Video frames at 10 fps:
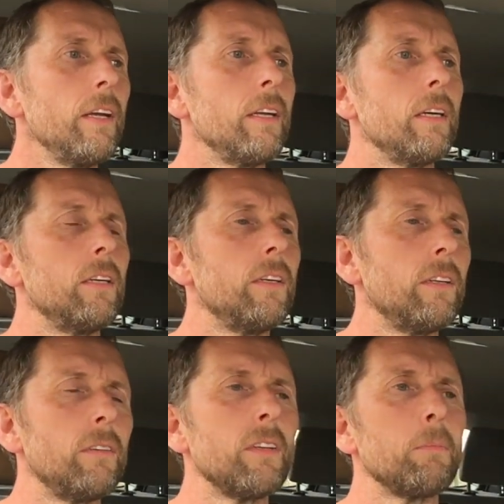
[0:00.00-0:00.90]
You know,
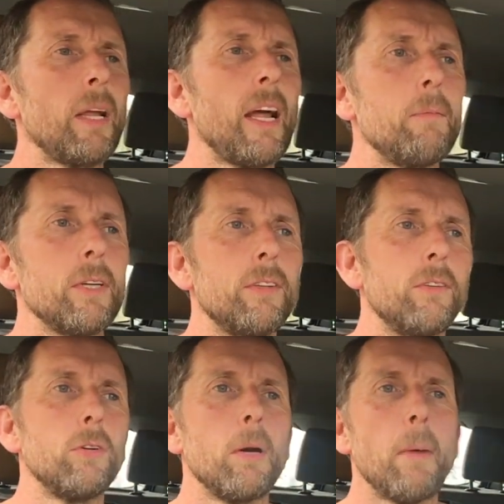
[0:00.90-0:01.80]
it doesn't matter how much you
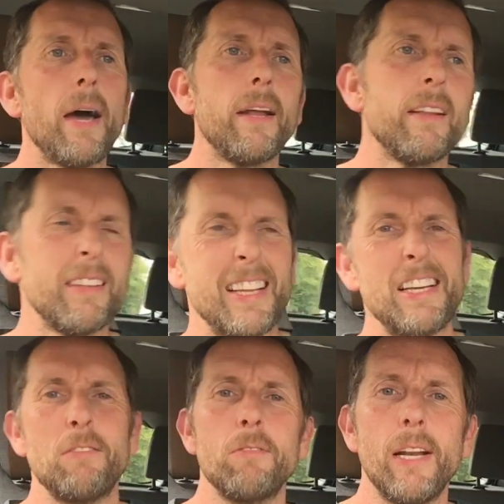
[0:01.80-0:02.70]
talk about it, they
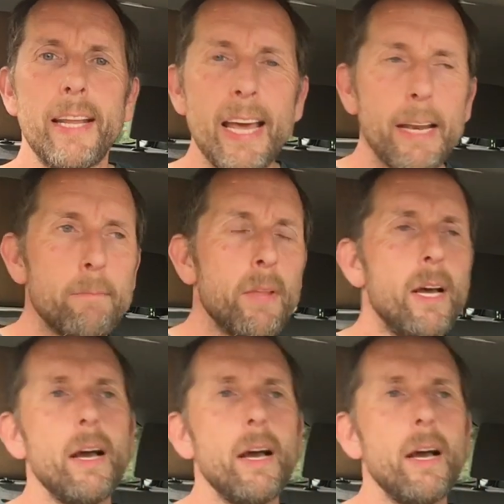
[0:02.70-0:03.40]
don't really get it.